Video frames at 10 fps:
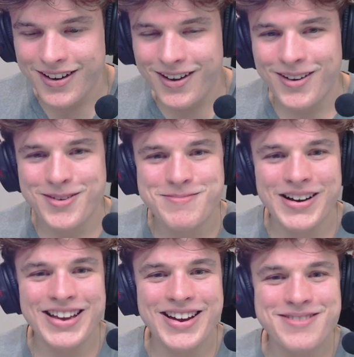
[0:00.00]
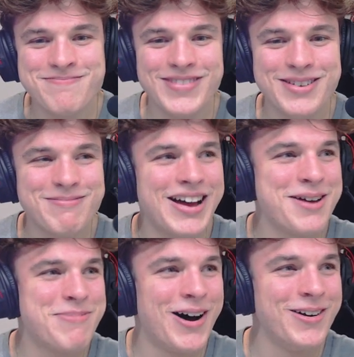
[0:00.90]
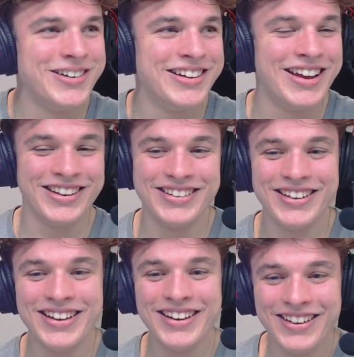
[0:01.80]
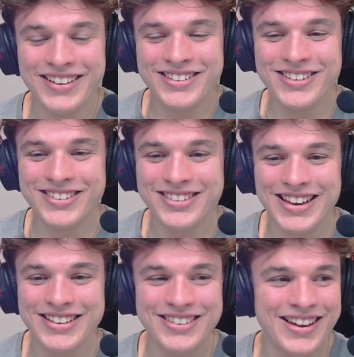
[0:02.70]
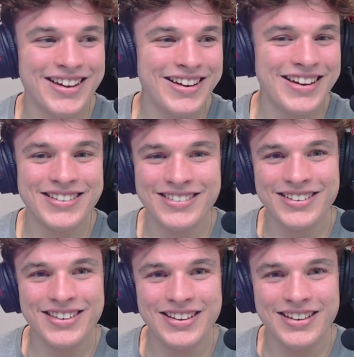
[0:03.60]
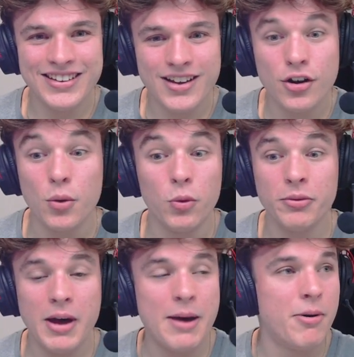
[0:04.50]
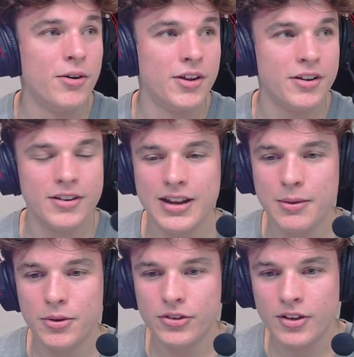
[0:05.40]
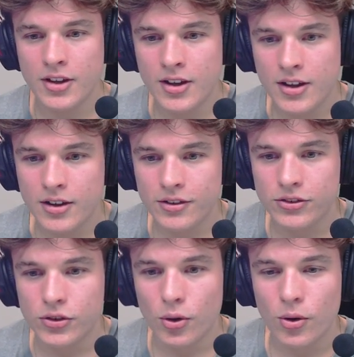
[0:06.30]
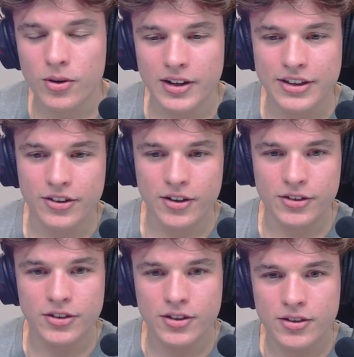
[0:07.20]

Oh, my um, my opponent just said uh, in the. Oh no, it wasn't my opponent. It was Dog Lizard.